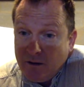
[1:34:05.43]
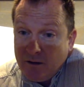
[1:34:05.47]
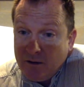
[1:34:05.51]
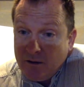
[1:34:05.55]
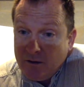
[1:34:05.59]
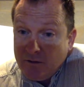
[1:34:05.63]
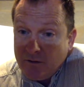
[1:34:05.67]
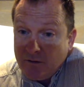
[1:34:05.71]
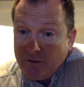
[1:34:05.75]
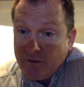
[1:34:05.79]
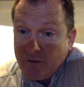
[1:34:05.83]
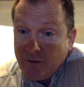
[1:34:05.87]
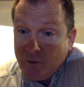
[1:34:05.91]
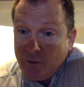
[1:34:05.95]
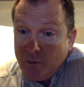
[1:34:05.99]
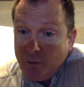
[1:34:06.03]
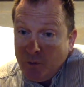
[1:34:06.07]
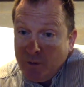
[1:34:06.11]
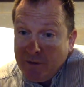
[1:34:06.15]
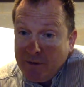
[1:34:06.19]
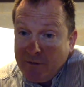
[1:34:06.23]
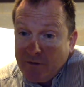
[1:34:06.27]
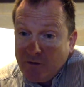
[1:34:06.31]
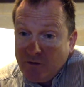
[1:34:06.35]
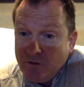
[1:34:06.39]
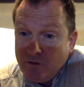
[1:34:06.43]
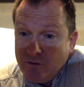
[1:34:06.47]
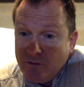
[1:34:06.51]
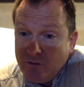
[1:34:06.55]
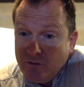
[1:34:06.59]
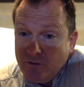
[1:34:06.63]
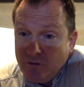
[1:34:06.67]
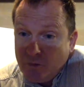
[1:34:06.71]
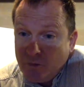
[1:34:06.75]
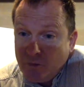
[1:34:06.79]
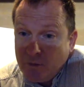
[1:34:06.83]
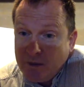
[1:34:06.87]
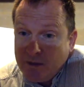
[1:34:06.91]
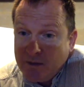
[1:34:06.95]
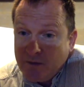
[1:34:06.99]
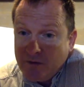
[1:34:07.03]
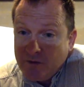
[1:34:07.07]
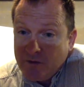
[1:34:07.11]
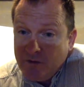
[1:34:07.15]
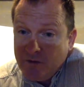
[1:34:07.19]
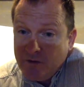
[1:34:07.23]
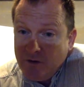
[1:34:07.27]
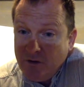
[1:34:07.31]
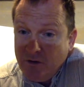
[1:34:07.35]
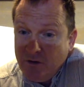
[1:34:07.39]
So which
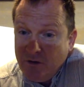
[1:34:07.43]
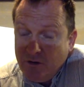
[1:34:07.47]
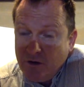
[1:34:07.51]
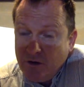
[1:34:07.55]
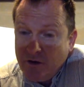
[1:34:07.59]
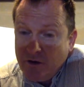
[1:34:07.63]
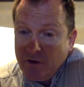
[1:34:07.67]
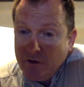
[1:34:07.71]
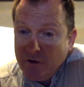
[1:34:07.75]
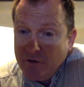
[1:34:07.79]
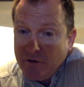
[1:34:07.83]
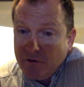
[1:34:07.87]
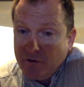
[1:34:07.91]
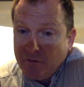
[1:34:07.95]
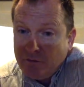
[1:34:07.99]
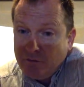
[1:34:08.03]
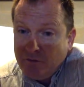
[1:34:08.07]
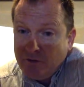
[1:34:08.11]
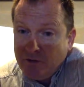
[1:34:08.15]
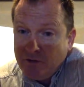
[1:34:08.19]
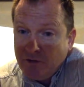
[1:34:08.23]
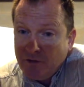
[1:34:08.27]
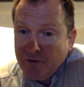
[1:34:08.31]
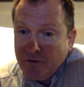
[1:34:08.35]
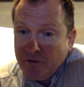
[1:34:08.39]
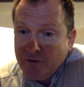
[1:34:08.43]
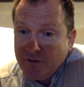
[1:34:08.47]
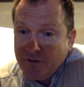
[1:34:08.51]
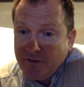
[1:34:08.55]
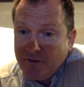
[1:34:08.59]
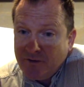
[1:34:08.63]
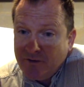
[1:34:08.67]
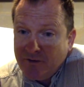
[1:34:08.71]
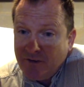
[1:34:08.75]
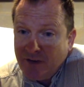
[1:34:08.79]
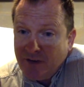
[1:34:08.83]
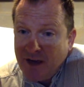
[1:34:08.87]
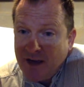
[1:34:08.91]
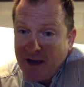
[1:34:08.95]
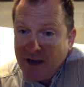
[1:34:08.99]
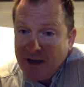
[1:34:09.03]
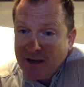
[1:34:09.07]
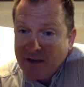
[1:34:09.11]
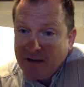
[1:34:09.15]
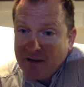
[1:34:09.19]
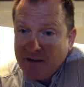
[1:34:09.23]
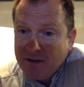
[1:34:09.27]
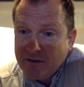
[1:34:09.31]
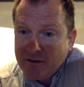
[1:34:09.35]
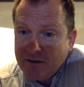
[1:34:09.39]
direction you go to fill the stack
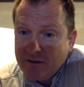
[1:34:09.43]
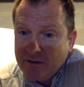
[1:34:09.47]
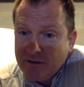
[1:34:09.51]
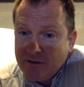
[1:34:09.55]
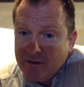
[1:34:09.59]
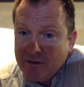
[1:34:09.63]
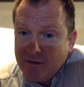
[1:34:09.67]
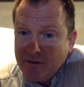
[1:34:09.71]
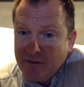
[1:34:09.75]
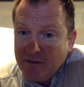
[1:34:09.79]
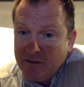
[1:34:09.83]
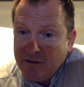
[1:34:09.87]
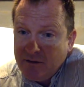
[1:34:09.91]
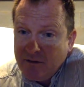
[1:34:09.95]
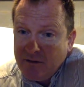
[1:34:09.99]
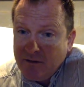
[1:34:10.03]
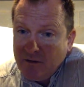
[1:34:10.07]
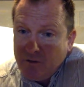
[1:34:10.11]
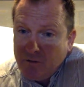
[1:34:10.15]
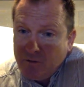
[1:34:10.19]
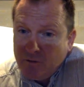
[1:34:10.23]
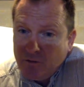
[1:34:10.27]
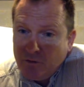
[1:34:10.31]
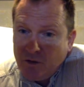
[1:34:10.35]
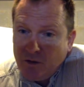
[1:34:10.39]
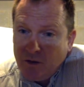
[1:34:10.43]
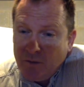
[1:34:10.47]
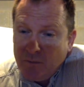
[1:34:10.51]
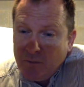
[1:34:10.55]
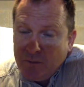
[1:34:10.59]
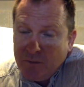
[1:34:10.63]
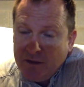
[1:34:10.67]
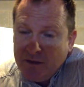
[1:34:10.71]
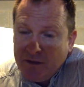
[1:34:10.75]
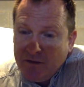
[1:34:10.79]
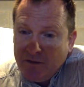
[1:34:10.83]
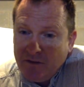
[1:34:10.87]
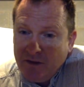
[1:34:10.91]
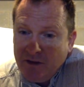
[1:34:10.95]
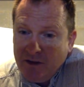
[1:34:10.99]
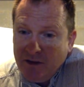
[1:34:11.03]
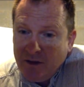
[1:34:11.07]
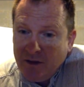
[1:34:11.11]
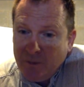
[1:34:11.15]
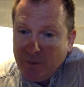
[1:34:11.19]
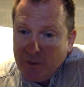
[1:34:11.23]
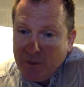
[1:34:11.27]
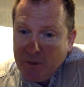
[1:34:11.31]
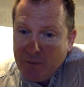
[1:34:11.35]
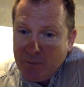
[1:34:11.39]
from in
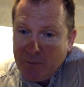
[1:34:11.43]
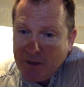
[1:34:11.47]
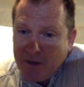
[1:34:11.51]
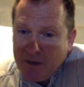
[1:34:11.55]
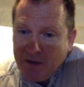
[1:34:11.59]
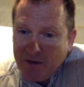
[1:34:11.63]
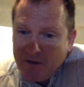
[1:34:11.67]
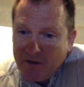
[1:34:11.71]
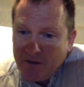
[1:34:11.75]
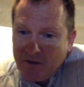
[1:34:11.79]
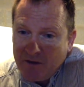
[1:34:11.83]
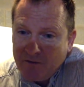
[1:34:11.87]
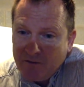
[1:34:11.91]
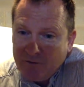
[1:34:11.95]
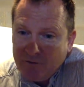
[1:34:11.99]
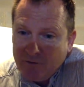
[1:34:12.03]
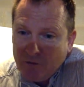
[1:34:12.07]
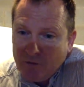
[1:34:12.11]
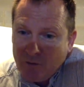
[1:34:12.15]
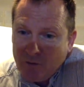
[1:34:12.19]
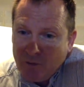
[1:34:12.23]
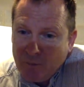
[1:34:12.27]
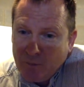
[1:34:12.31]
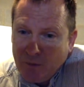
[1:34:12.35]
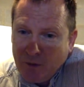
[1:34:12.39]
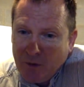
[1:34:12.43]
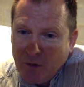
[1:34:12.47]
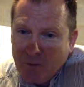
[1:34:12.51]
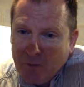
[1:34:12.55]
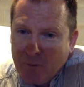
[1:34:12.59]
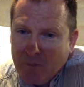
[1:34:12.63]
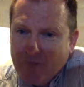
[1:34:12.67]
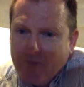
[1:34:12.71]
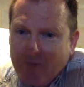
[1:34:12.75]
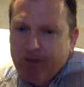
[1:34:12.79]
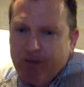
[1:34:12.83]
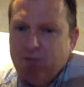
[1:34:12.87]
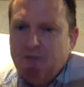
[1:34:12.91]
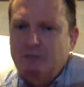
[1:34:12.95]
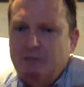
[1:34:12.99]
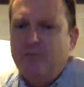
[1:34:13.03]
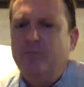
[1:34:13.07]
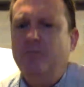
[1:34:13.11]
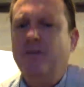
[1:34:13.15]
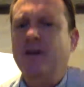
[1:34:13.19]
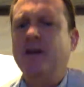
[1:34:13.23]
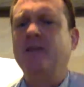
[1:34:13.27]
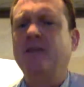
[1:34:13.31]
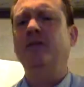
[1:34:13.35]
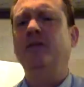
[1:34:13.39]
TLB paging for the purpose of
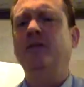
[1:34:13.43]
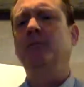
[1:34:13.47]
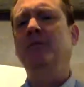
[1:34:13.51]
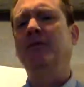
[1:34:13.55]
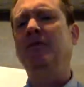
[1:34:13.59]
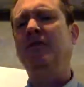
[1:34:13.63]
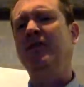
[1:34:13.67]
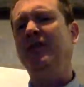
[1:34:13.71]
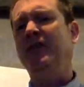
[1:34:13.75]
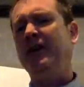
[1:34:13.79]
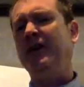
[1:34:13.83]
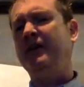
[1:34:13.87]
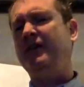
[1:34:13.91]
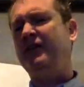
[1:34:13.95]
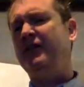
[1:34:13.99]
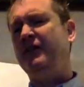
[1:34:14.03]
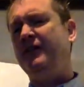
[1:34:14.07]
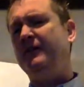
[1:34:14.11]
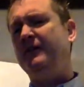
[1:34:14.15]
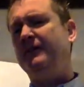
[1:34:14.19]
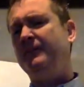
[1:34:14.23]
victim selection?